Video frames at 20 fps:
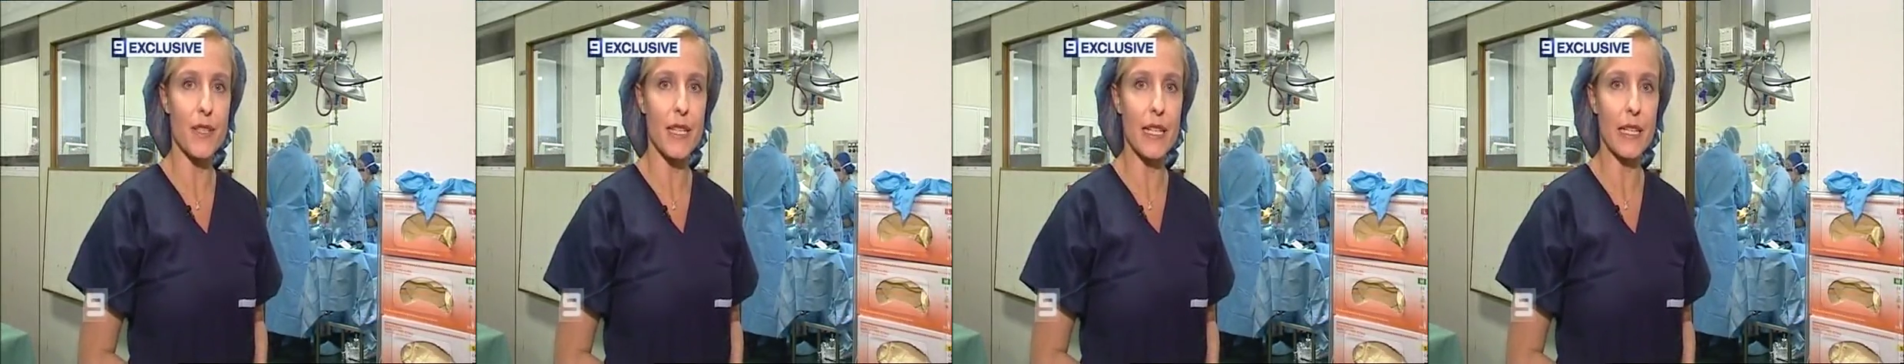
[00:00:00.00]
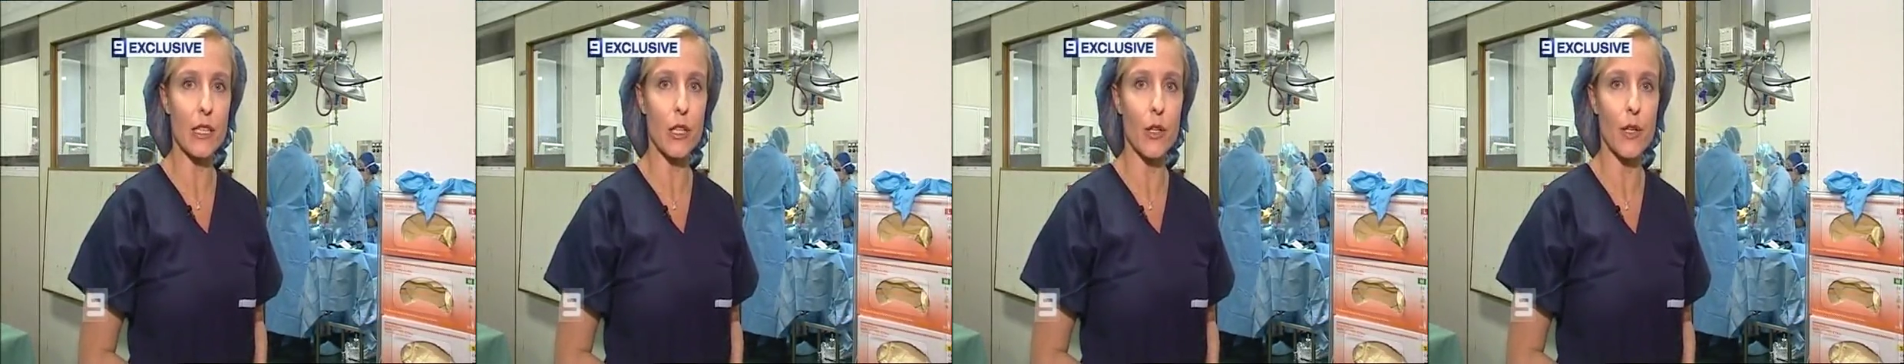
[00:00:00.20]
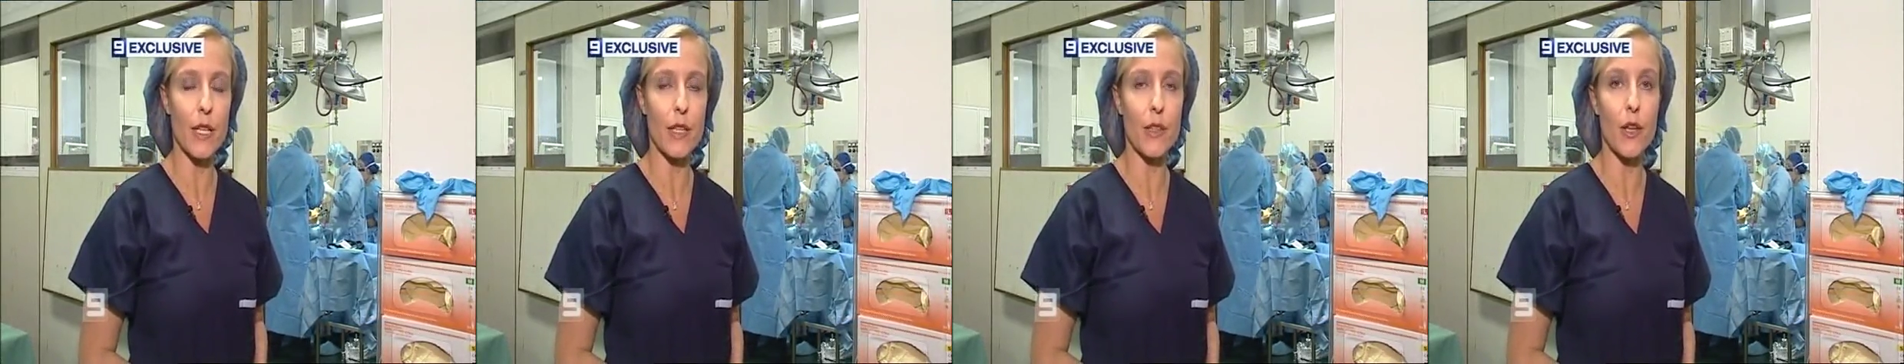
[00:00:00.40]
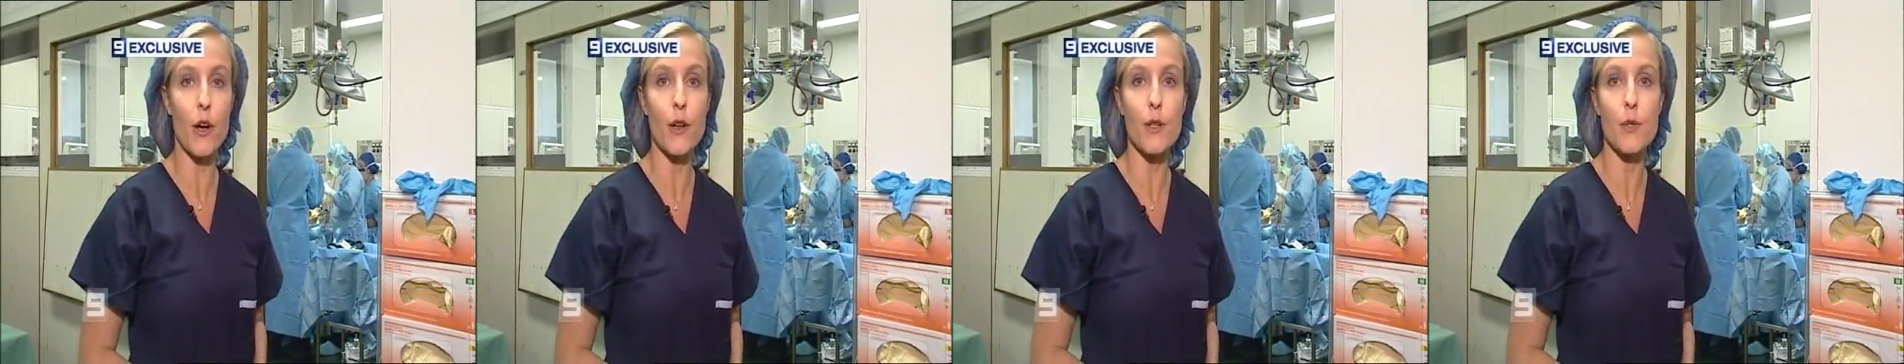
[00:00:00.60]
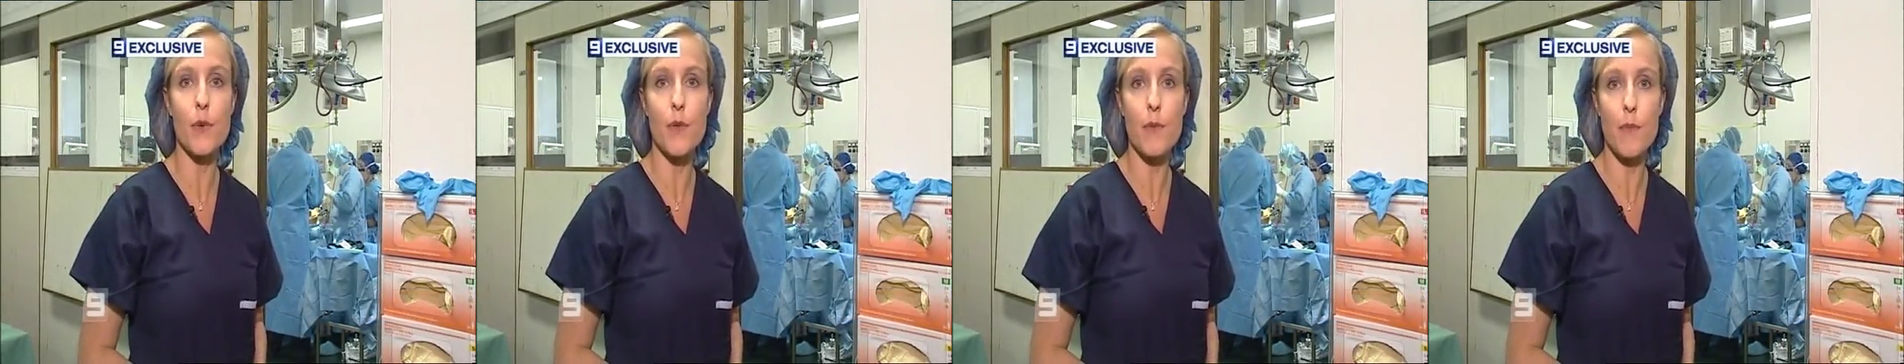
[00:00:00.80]
including
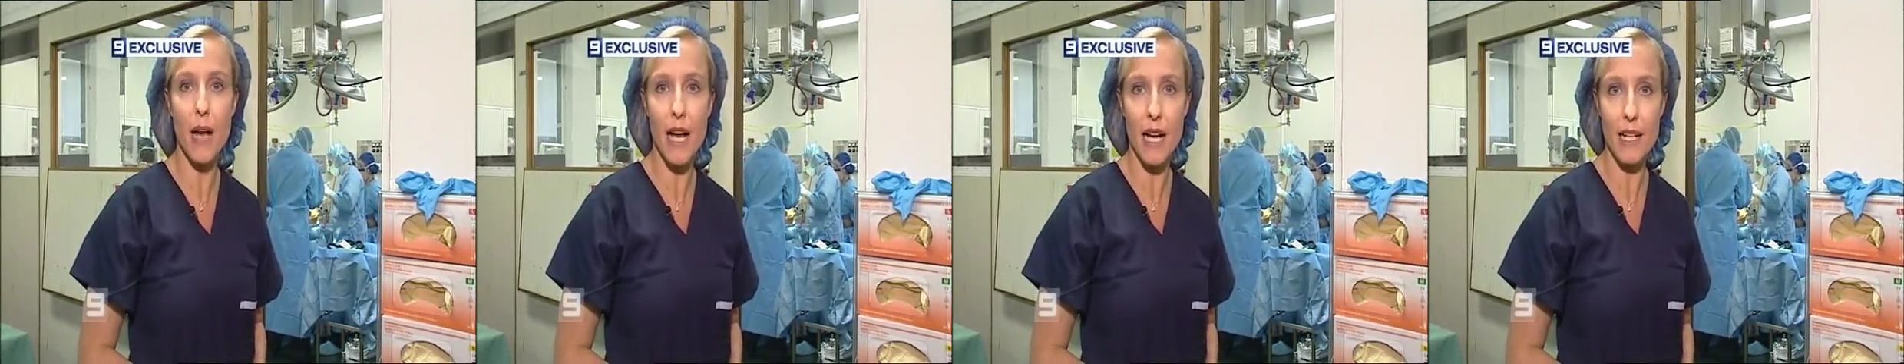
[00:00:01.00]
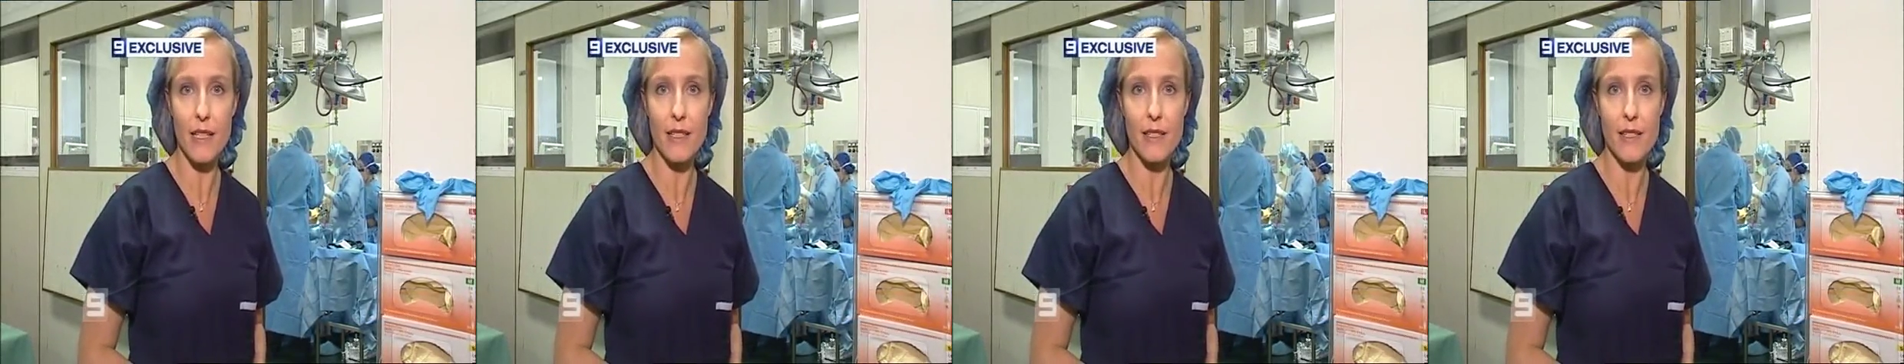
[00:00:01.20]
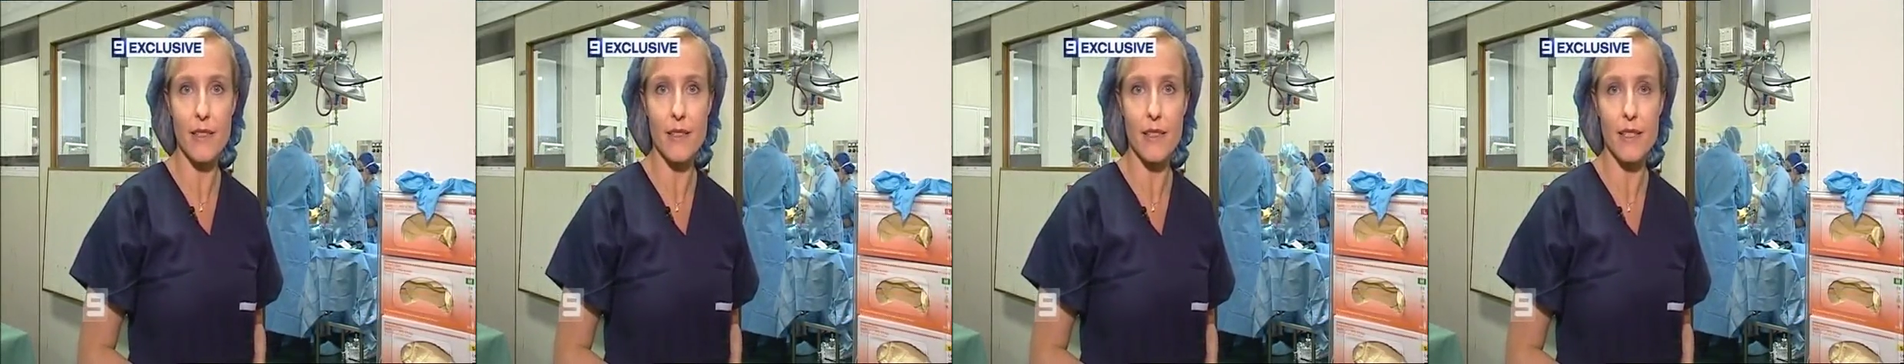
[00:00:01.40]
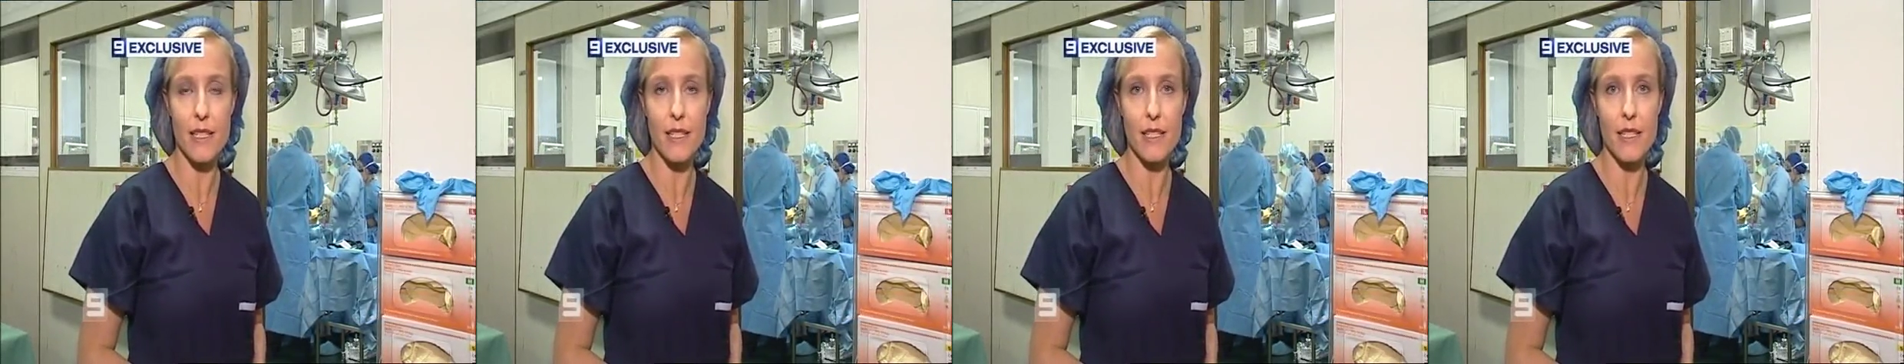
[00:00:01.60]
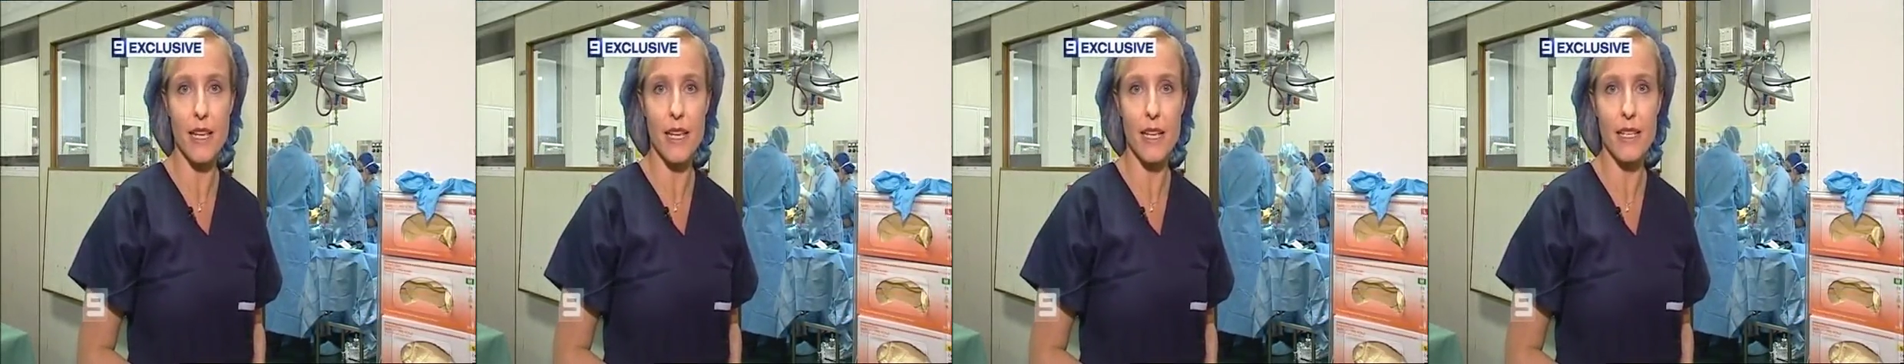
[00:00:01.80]
those with Parkinson's
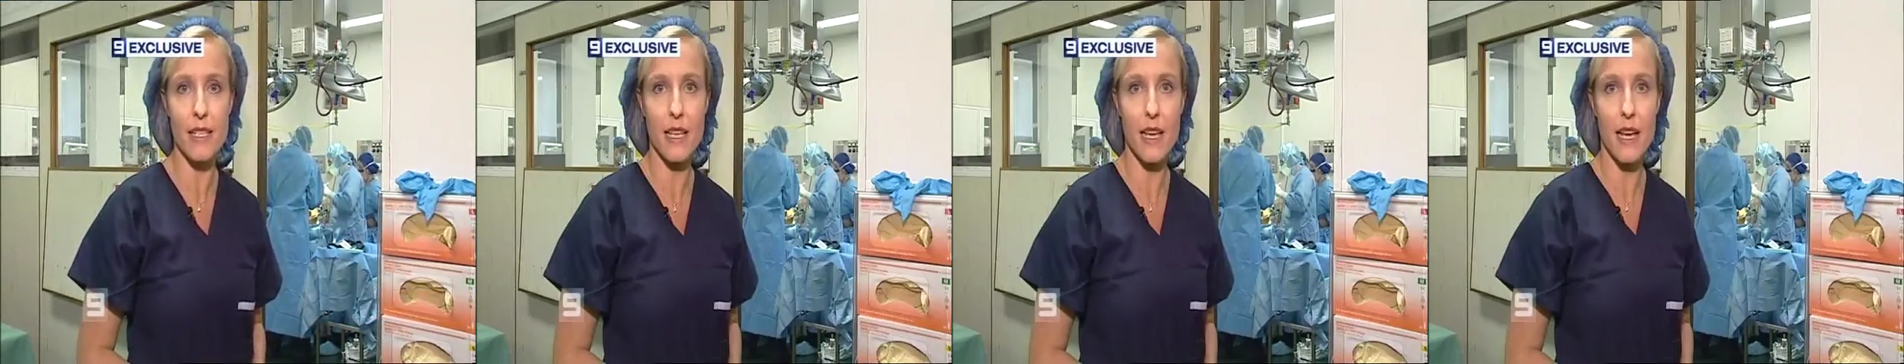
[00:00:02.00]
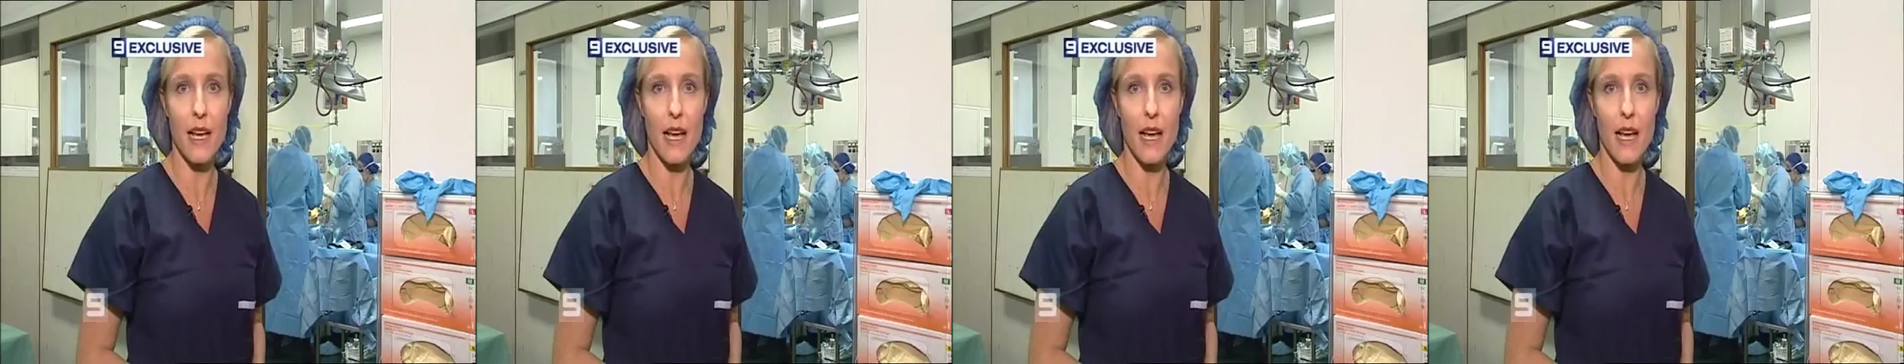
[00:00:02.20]
disease,